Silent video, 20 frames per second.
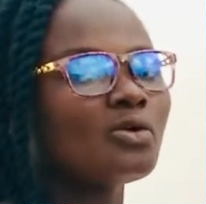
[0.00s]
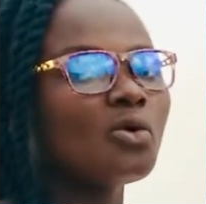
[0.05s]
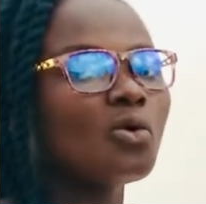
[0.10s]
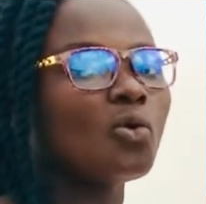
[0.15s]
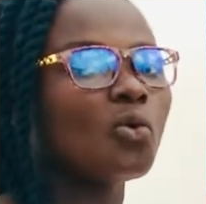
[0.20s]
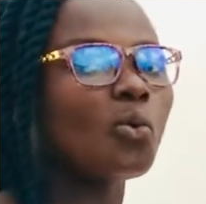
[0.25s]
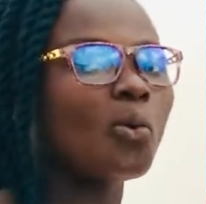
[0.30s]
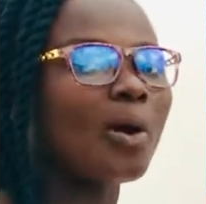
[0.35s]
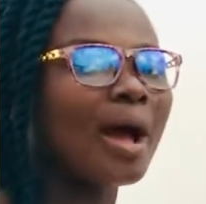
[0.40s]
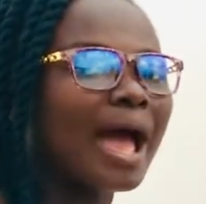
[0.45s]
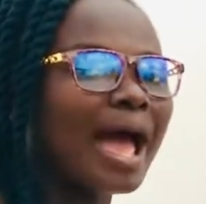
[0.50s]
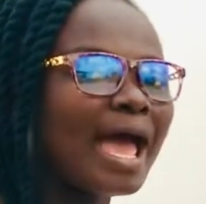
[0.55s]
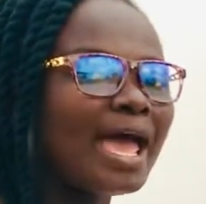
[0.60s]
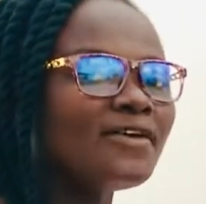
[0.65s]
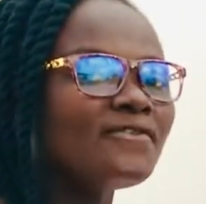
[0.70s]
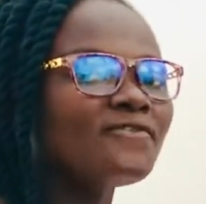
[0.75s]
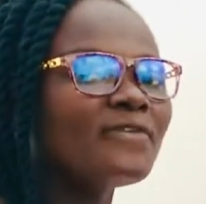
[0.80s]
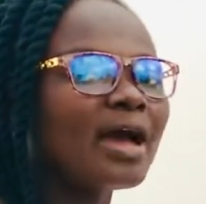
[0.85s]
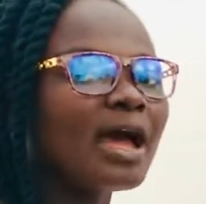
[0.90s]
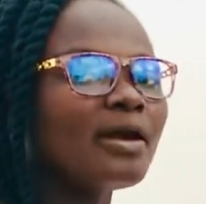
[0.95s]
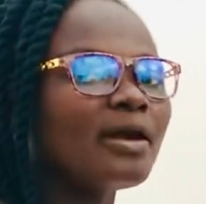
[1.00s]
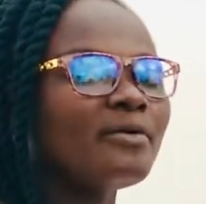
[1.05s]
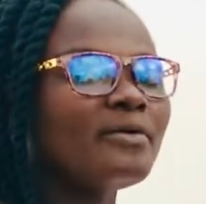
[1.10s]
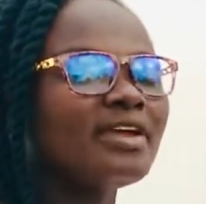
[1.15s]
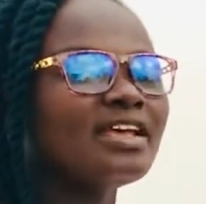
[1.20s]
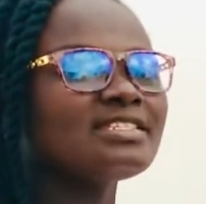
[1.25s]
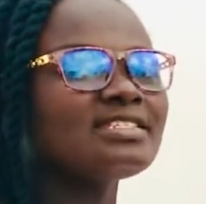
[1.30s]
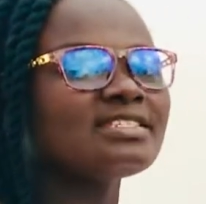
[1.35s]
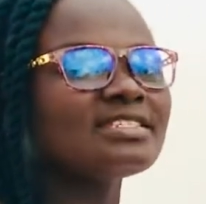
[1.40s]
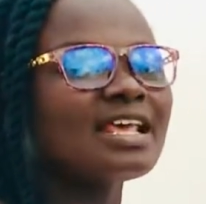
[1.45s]
Y
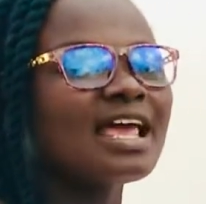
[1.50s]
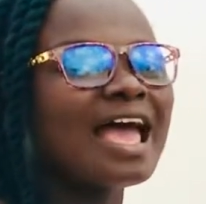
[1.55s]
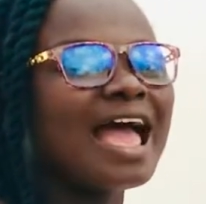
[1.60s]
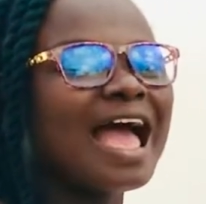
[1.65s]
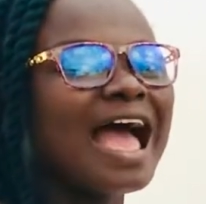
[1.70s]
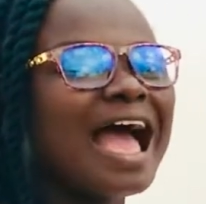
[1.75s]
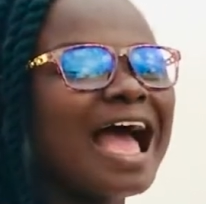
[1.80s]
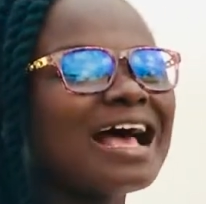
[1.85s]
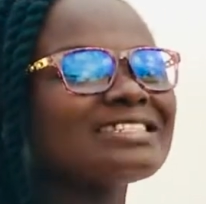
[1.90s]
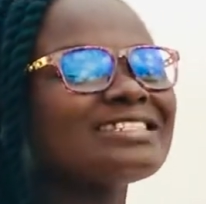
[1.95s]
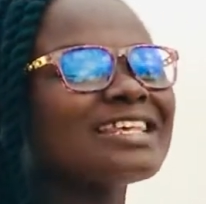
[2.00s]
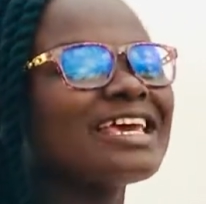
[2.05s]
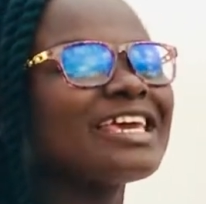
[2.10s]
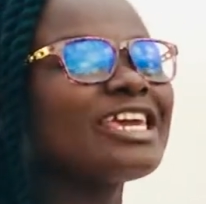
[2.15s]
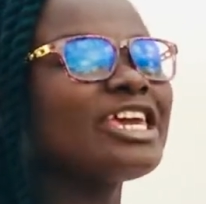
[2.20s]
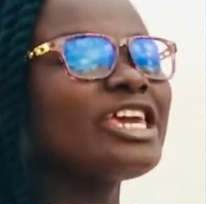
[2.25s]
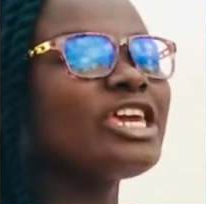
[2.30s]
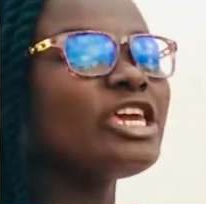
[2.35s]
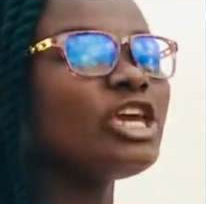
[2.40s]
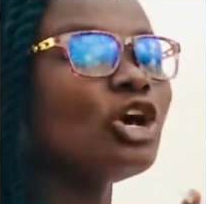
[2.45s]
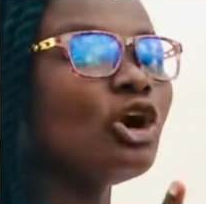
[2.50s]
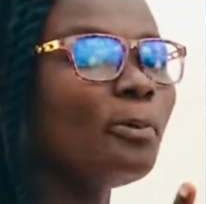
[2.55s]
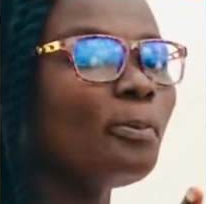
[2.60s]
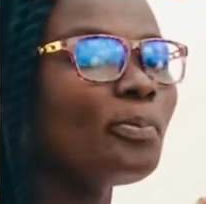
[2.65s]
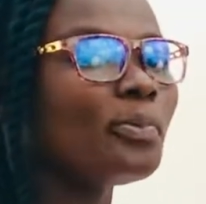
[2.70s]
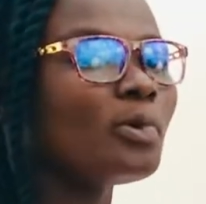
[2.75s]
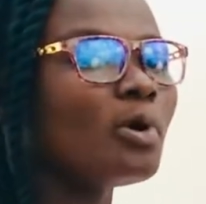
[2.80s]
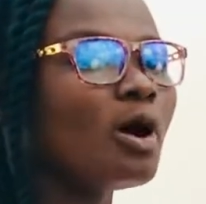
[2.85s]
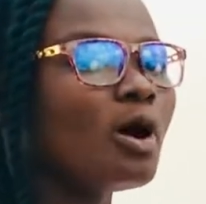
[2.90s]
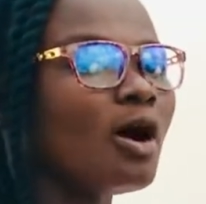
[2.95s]
varies as the cube
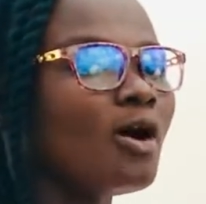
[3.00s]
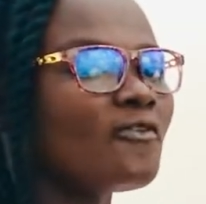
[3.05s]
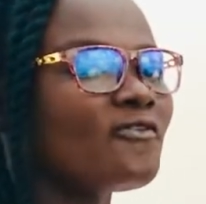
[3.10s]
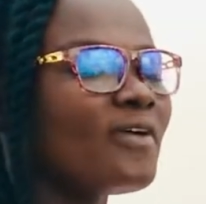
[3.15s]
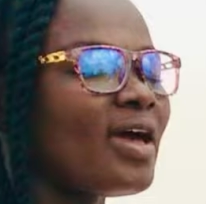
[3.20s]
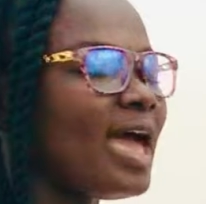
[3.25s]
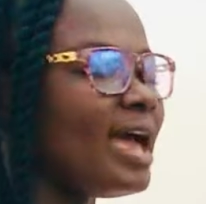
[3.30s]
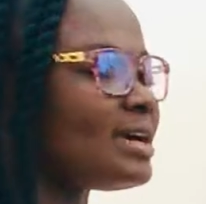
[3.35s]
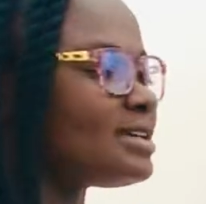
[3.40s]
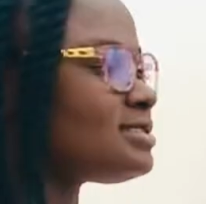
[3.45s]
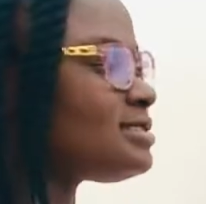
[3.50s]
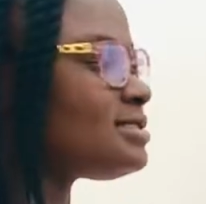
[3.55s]
of x.